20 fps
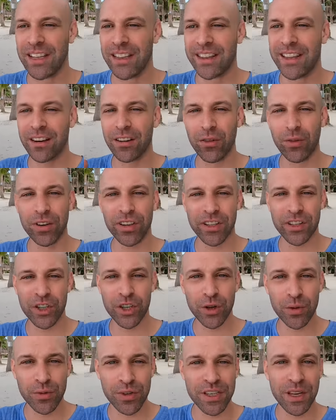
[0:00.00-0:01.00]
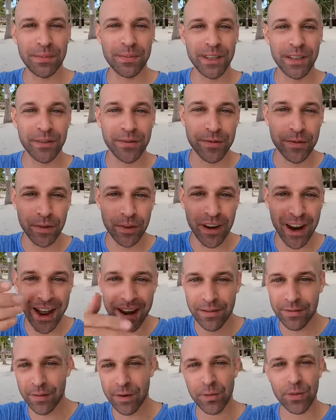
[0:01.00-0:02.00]
they're going to choose something for
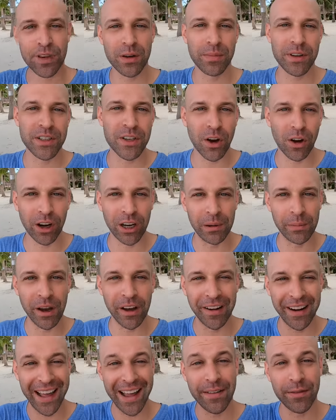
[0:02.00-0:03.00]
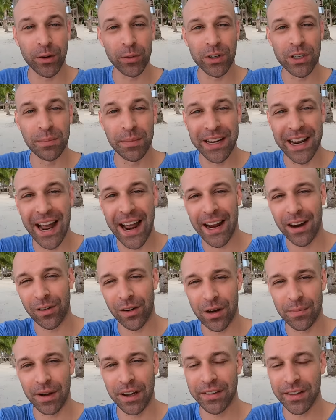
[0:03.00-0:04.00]
everyone to be talking about and everyone to be
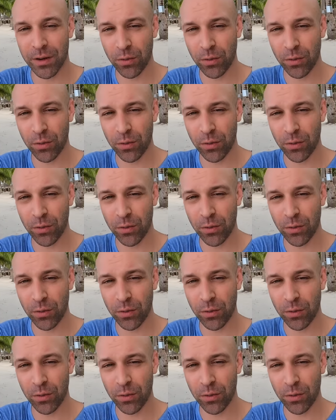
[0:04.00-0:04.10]
angry about.